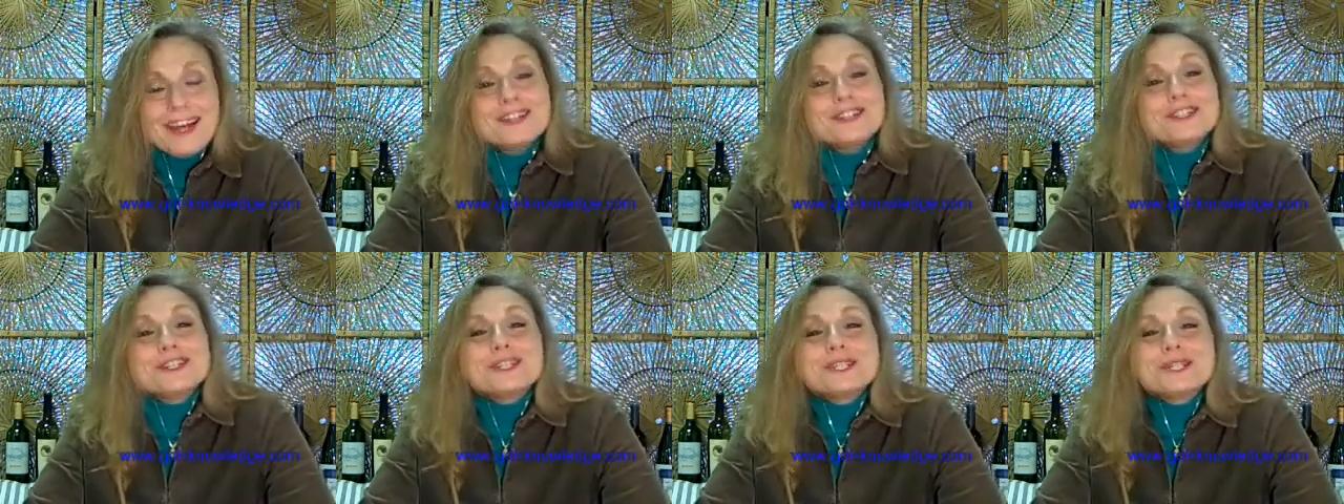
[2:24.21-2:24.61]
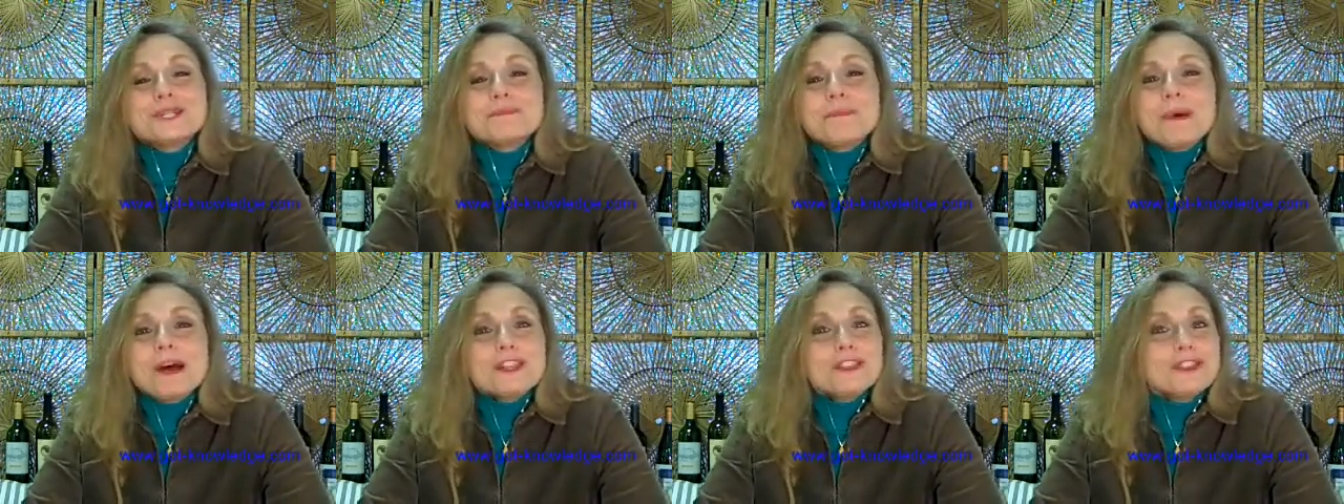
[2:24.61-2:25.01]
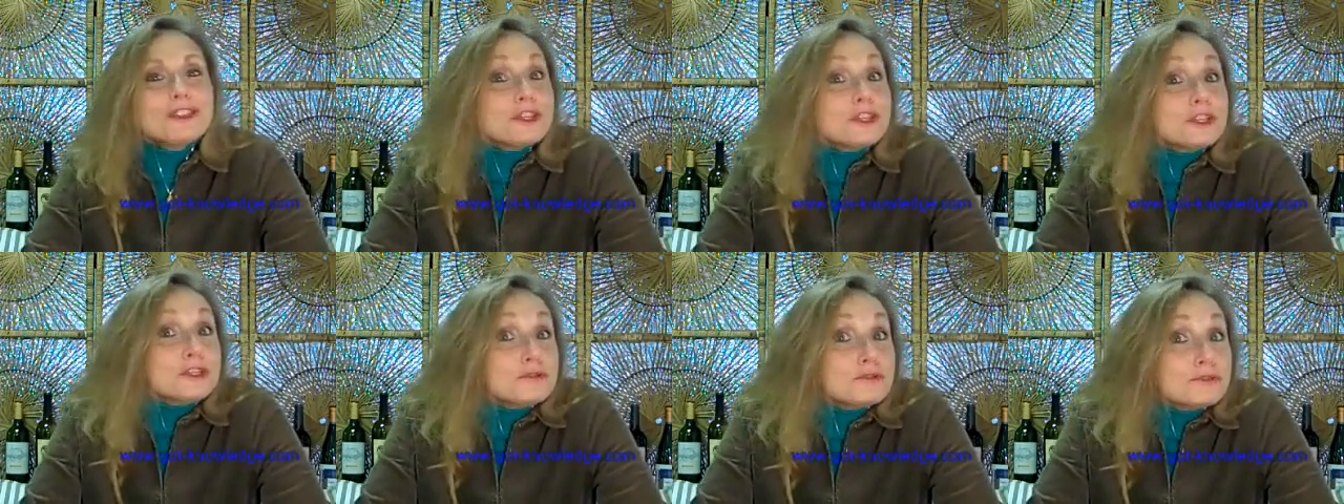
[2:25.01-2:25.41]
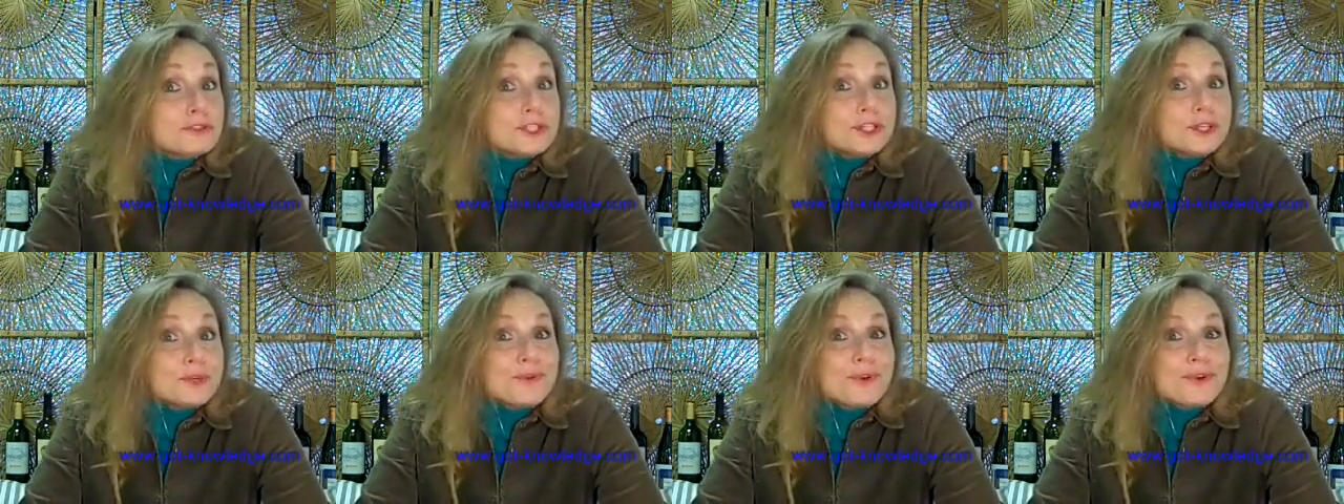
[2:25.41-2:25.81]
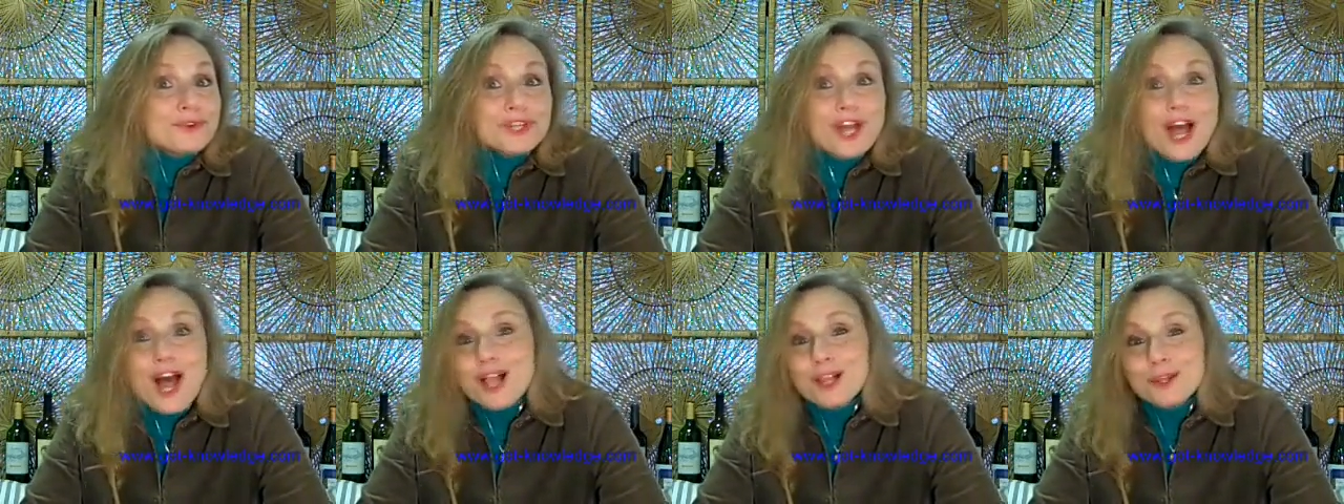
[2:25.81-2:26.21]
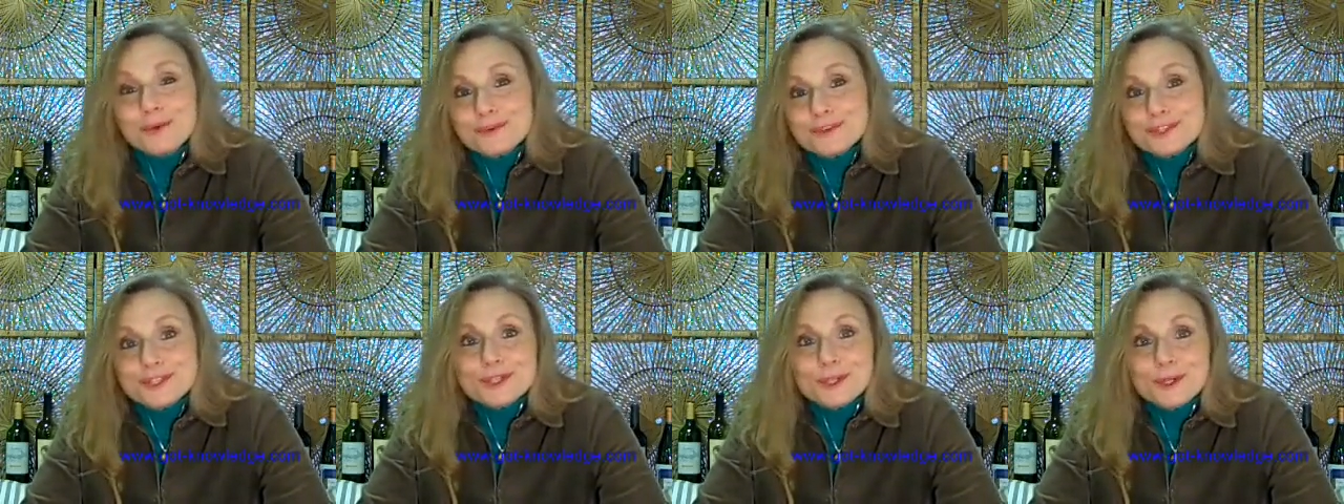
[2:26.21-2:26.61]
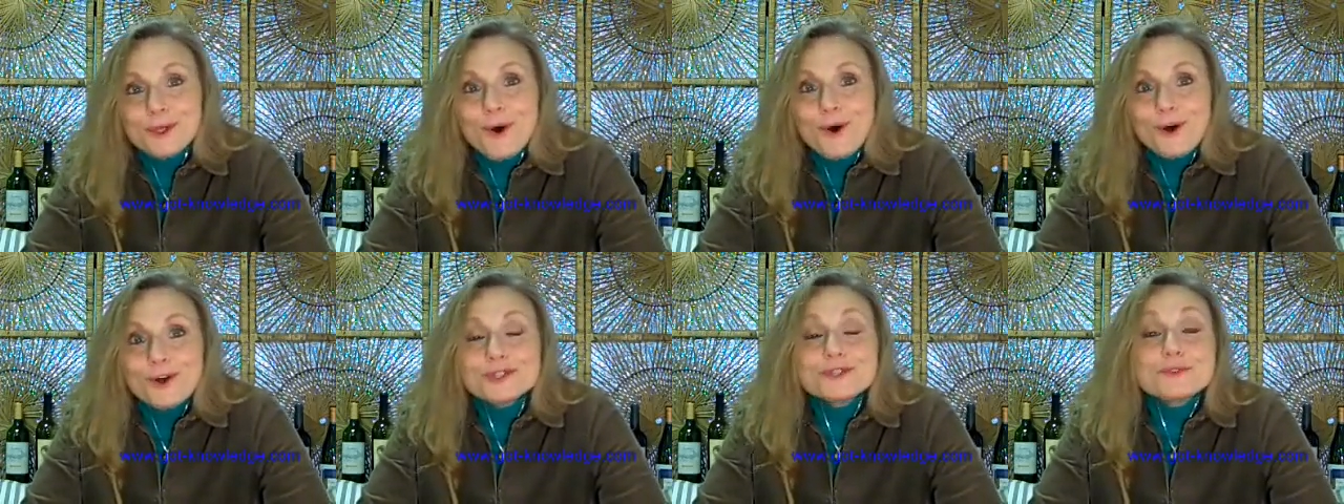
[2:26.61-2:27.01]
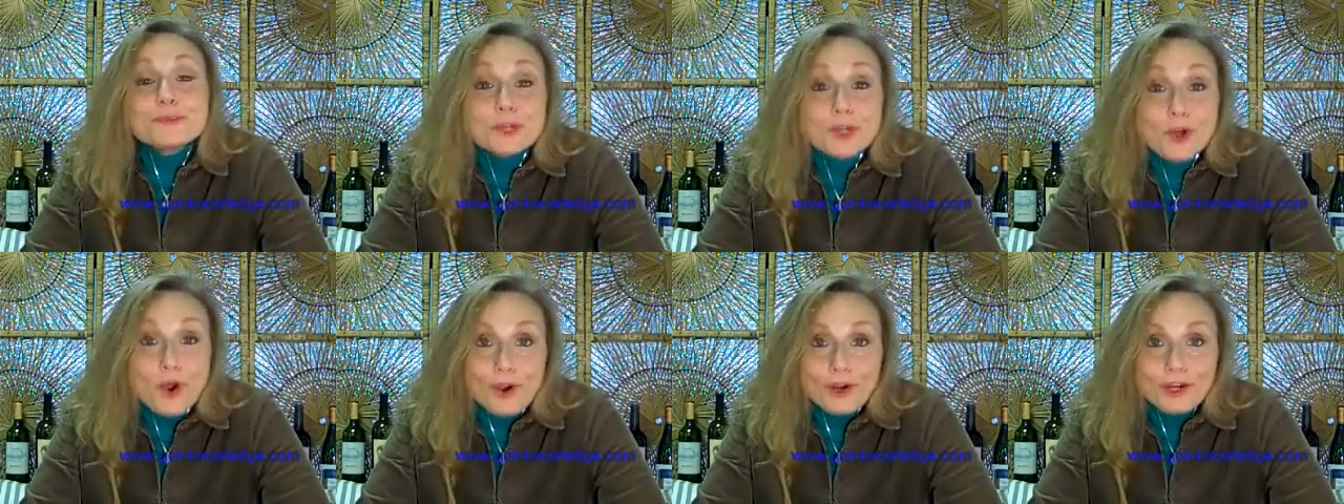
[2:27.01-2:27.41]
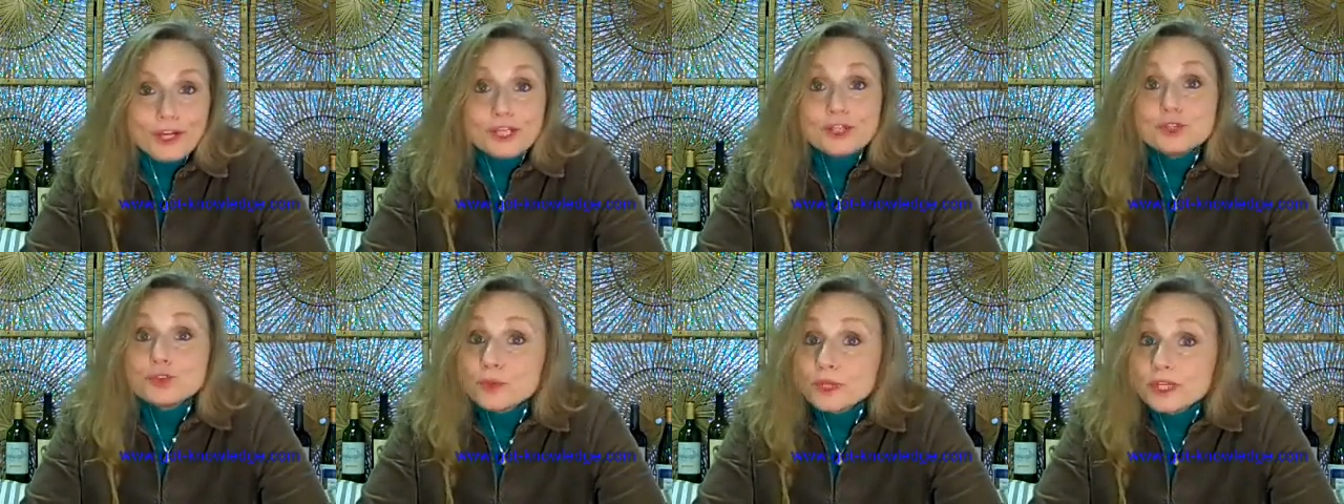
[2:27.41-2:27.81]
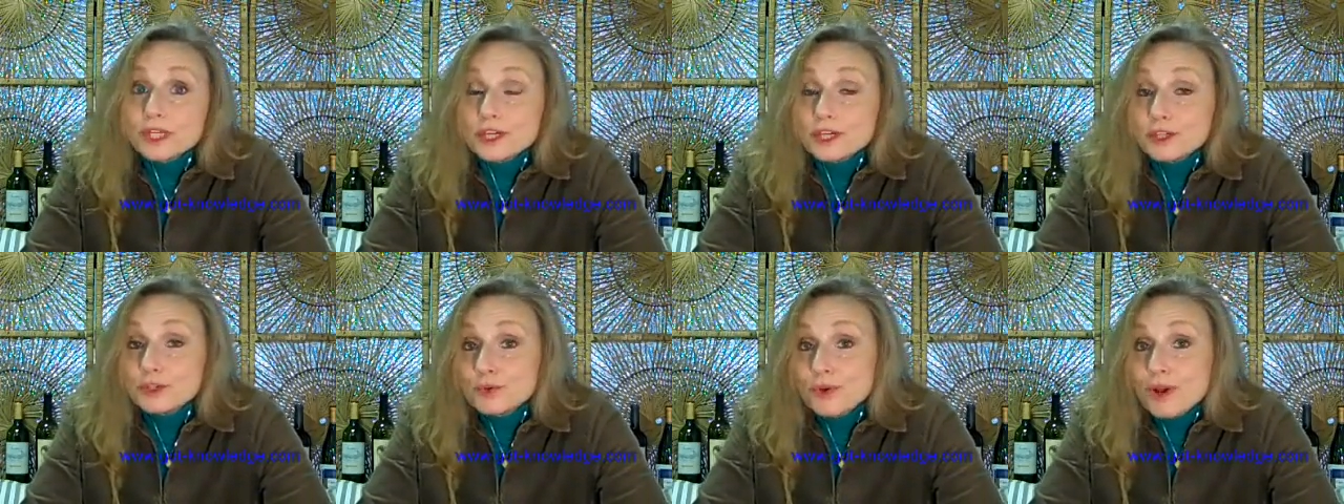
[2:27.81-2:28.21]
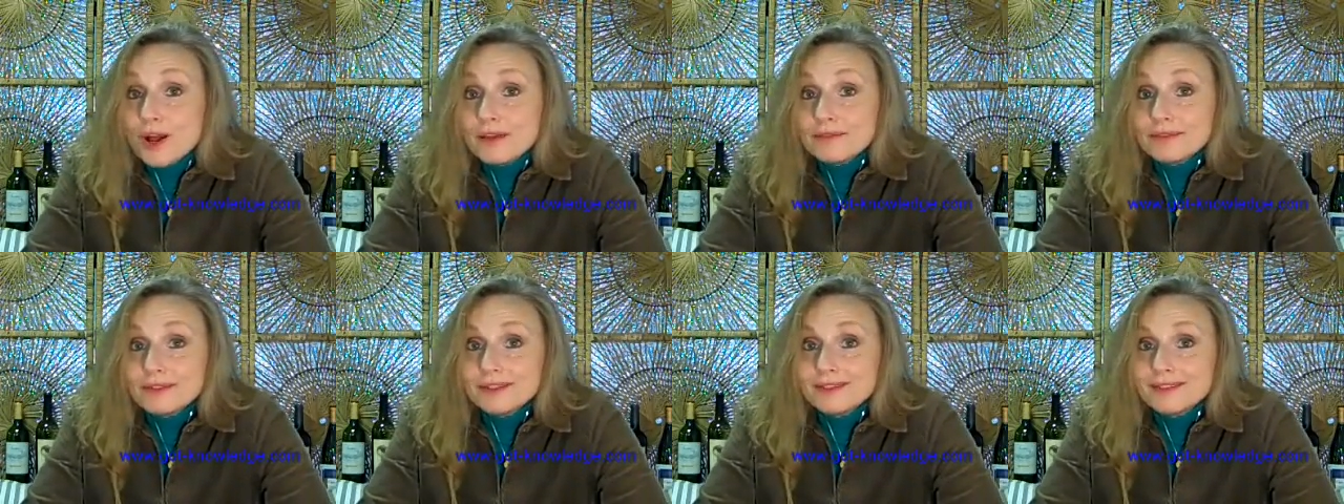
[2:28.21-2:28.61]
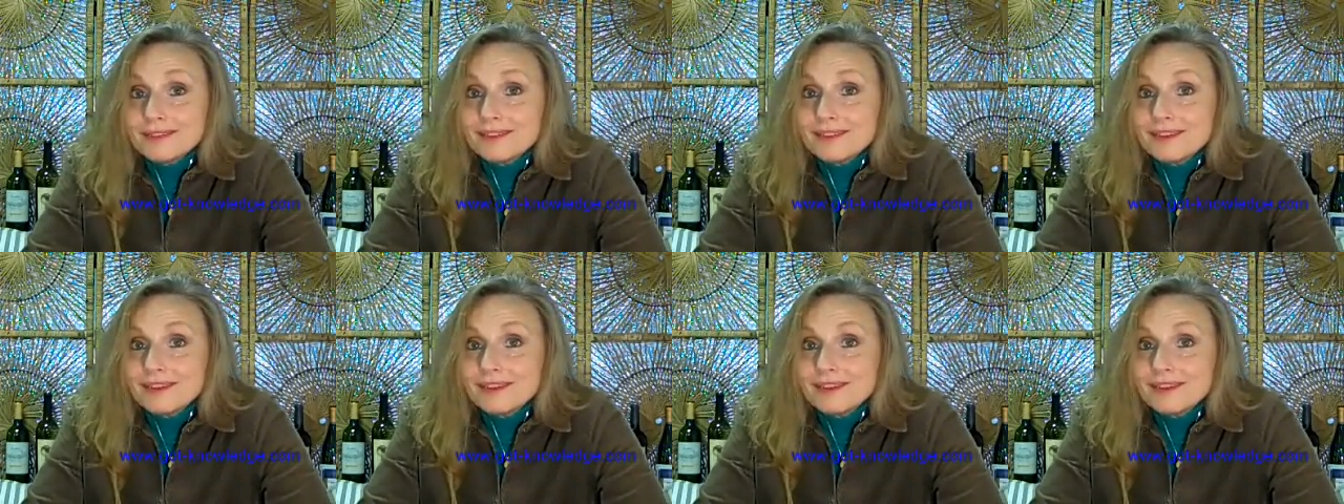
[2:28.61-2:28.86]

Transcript: Despite the zero-tolerance laws regarding drinking and driving,